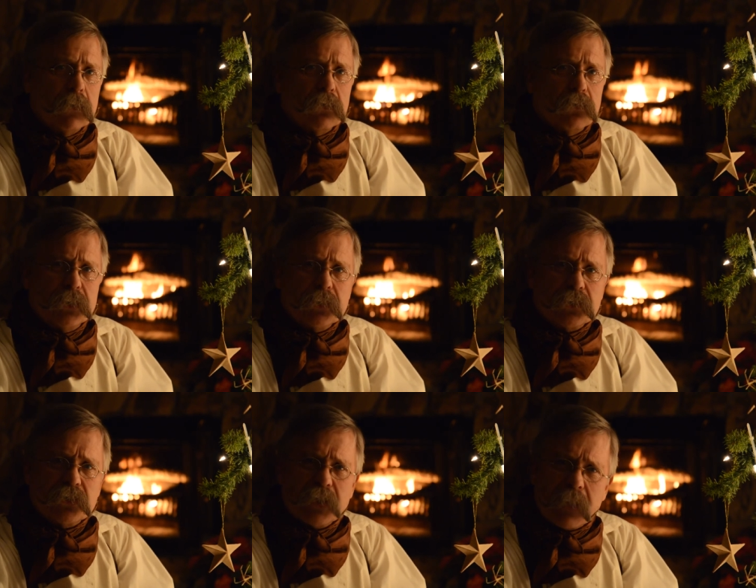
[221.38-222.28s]
We
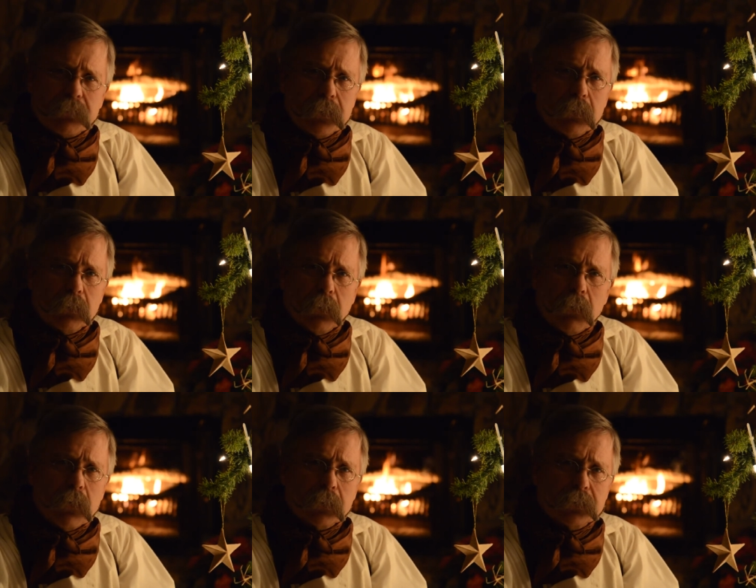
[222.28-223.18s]
just sat there a
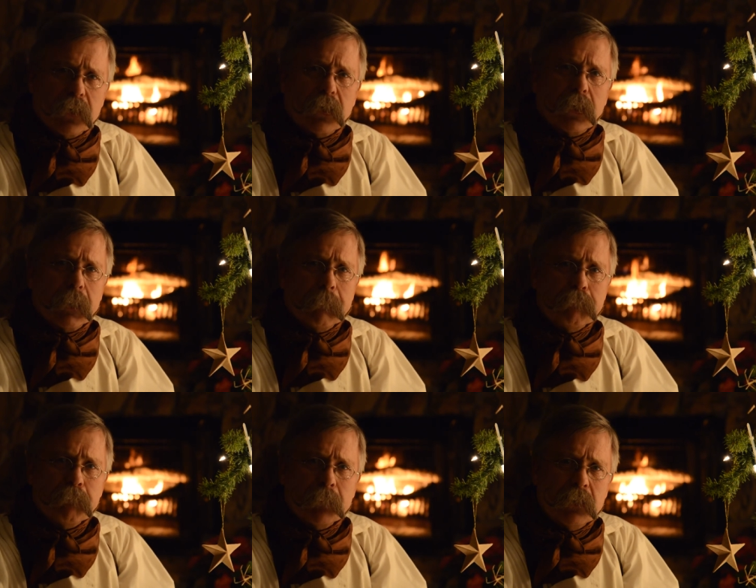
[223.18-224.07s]
long time,
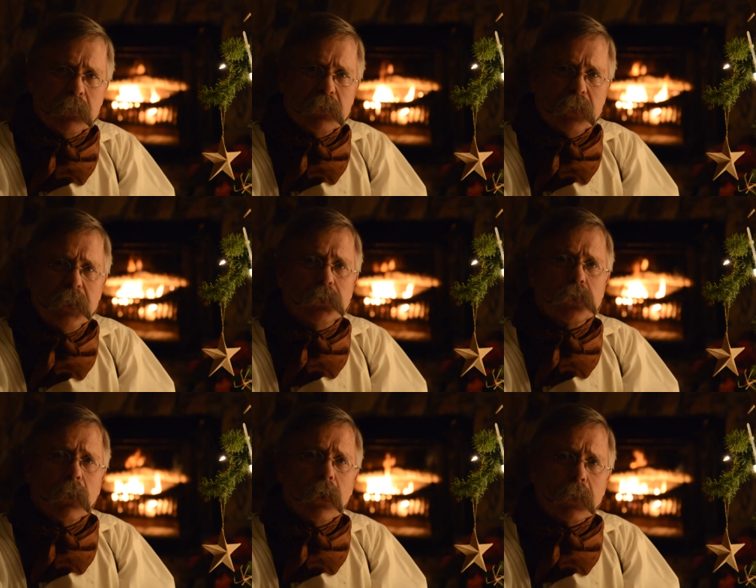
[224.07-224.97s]
each
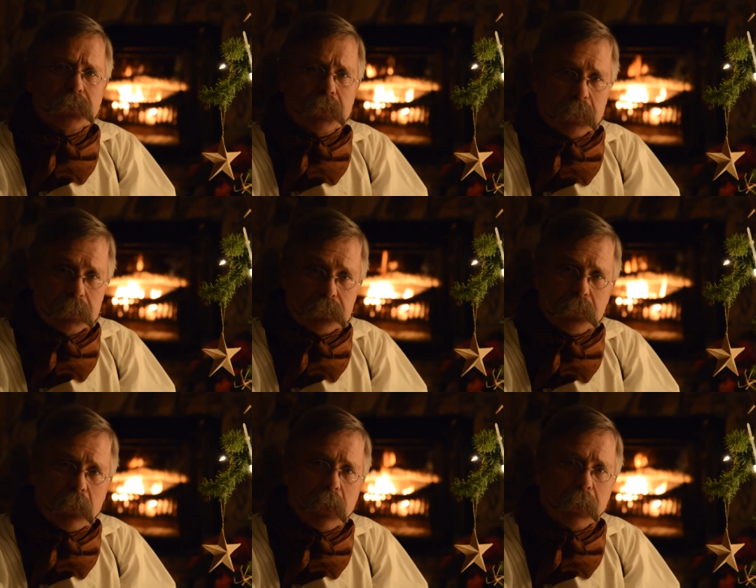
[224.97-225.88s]
lost in his
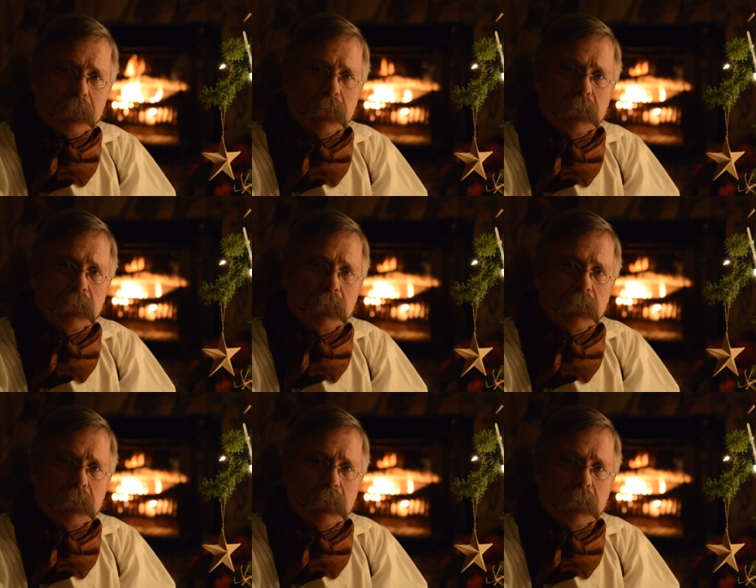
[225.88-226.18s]
thought,